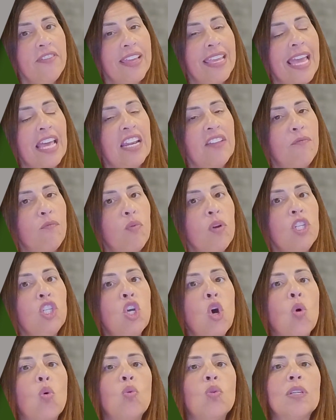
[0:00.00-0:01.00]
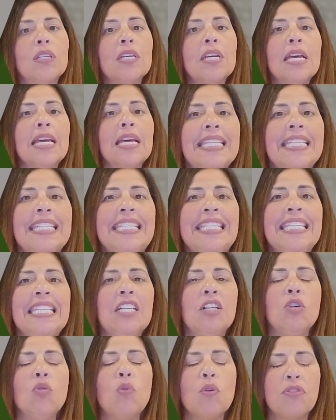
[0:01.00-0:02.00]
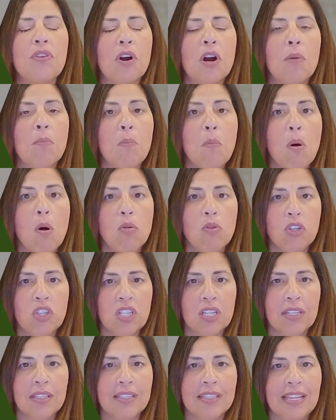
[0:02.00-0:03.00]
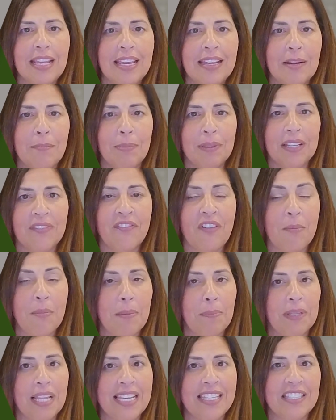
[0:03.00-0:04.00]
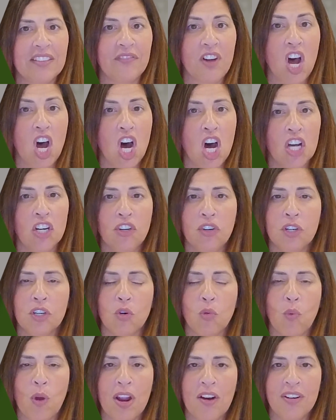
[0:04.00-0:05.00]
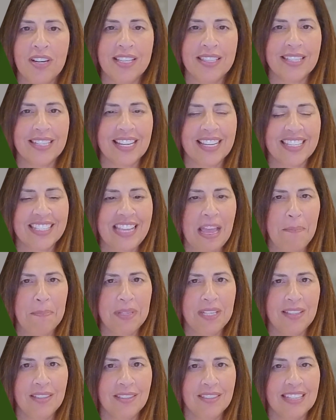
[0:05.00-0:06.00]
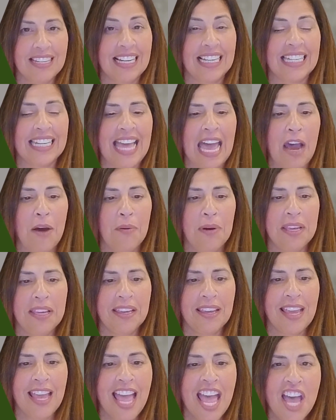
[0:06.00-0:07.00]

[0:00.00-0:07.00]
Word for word: Again, if we don't deal with our emotions from a place of honor and awareness and acceptance and allowing.